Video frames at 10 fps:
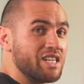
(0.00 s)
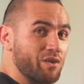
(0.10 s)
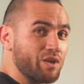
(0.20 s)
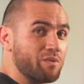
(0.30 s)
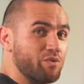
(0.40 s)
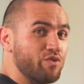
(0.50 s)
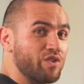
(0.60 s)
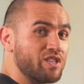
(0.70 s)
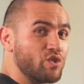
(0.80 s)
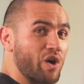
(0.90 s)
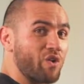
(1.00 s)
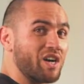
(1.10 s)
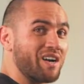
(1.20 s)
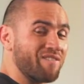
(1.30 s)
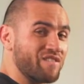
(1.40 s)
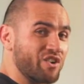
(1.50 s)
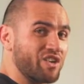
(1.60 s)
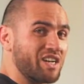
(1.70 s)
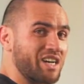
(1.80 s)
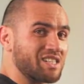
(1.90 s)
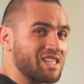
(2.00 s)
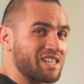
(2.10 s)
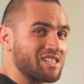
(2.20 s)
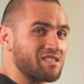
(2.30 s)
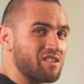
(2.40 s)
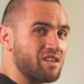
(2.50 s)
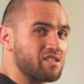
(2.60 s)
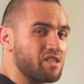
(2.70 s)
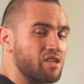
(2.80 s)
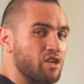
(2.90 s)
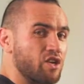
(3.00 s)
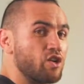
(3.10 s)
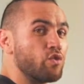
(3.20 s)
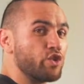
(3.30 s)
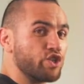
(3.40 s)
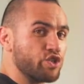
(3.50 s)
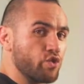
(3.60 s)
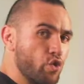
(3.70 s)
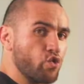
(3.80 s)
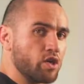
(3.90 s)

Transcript: Now we're going to move on to our very last exercise, which is U.